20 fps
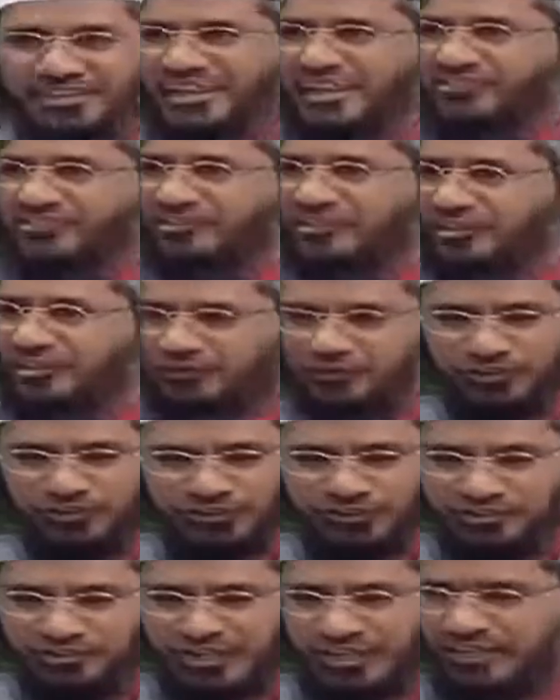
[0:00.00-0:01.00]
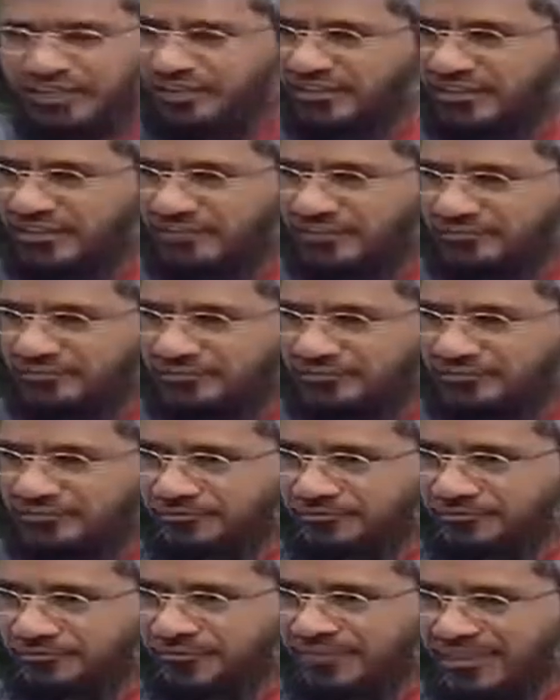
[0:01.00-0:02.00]
But naturally, if it's recited
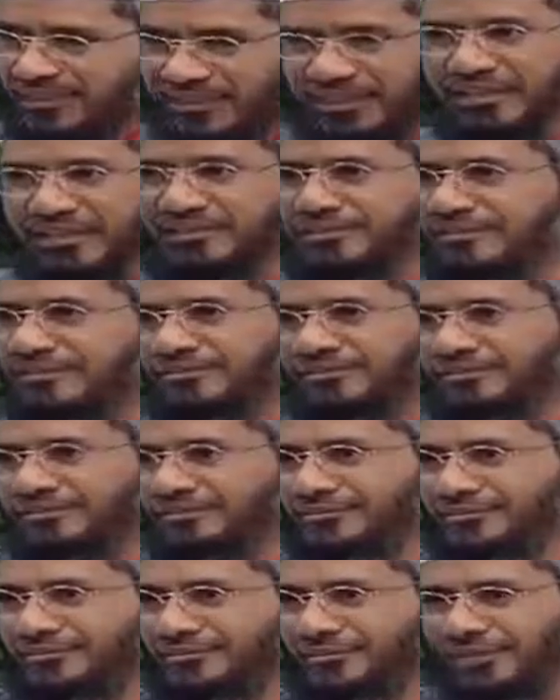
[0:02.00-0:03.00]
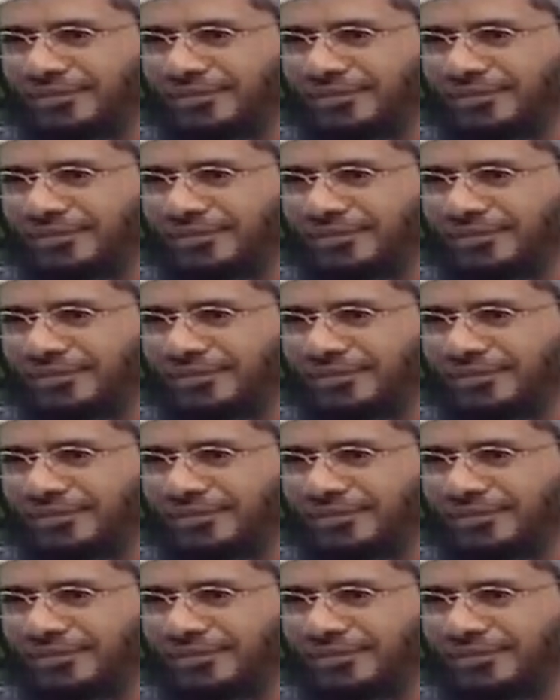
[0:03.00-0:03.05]
in